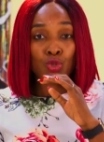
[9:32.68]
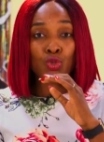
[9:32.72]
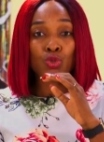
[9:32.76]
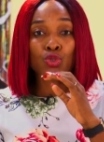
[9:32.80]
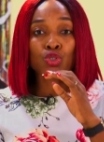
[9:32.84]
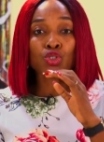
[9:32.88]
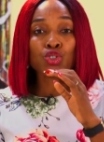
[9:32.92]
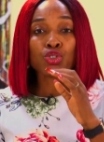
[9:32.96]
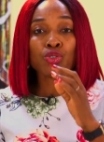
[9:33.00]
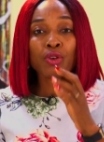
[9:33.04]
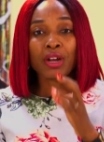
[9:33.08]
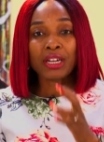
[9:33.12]
to
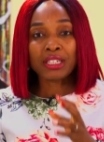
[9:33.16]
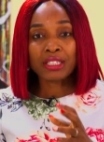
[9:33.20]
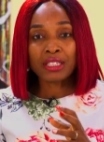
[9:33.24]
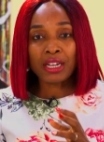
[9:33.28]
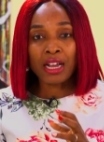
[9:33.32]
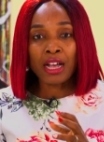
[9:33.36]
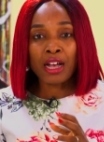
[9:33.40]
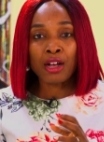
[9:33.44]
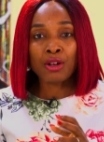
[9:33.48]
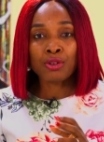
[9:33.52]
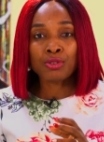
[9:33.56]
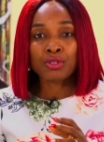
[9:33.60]
trash
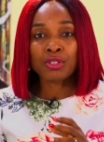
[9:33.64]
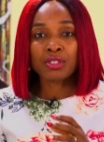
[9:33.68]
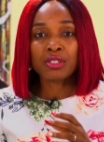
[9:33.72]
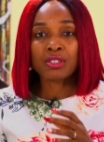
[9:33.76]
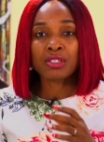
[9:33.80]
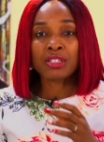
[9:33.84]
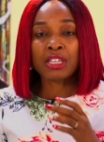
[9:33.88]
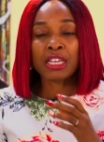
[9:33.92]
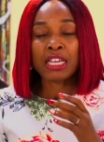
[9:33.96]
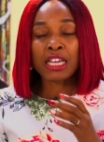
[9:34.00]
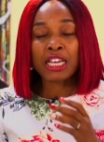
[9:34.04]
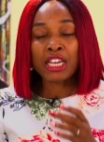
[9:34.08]
out
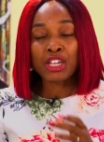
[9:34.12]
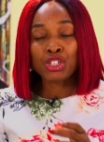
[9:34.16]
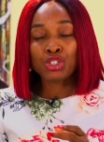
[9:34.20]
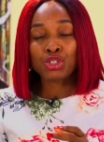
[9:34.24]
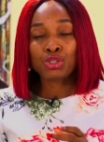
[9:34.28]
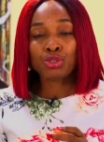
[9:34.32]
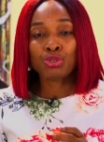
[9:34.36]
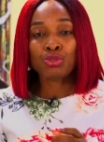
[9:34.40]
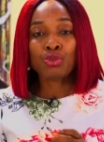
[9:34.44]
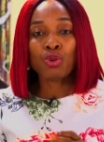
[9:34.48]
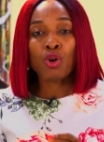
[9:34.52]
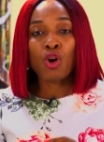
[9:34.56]
the
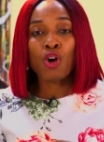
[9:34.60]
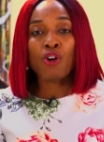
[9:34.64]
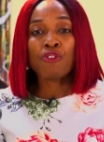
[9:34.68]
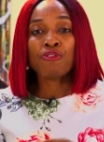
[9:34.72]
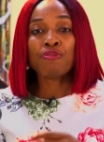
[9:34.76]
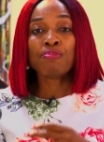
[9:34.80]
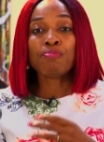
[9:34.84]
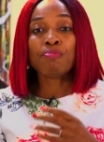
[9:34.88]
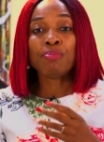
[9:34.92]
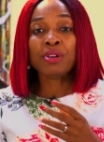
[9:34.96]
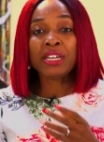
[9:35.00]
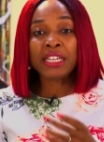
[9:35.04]
issue of
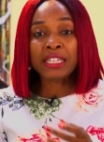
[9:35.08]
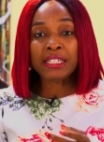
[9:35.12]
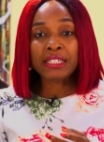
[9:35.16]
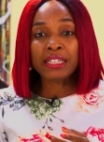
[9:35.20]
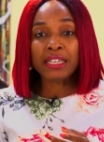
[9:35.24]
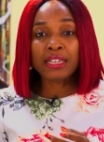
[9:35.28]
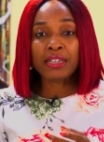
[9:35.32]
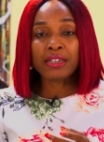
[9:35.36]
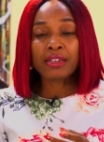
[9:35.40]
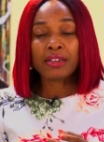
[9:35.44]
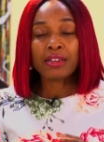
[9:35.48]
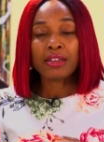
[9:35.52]

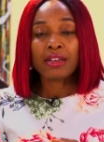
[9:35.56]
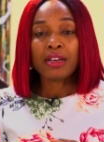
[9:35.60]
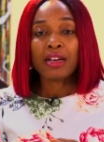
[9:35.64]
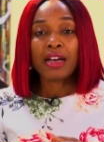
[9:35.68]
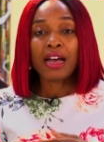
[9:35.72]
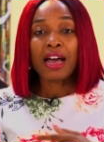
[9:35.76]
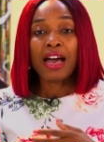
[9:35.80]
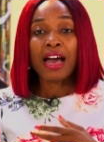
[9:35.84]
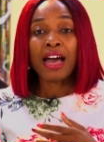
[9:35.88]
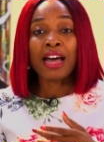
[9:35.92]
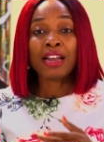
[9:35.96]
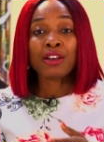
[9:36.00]
bleeding
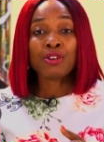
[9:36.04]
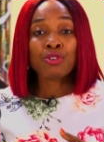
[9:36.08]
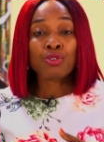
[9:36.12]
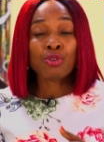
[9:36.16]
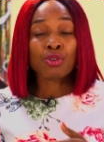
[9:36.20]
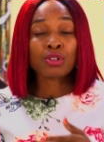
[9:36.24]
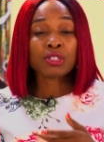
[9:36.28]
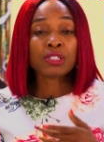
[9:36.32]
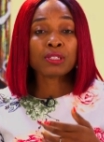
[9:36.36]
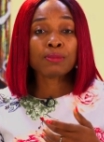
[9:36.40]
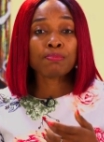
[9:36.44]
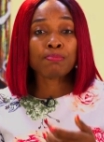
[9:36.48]
and
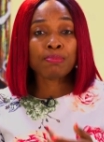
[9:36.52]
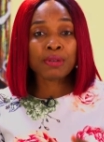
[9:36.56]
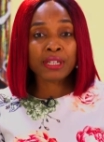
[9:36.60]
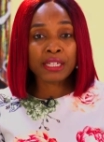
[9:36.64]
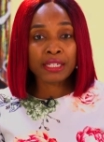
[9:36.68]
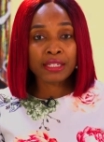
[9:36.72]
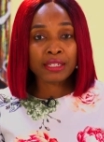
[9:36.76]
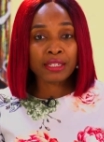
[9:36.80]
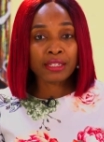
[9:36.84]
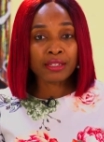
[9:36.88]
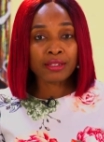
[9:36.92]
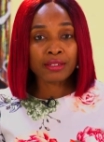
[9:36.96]
not
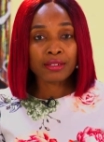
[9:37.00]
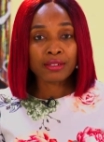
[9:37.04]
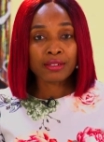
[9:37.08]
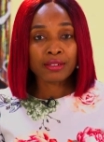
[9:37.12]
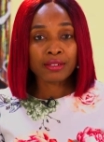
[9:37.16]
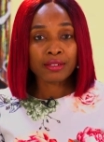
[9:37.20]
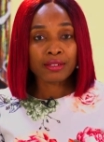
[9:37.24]
bleeding.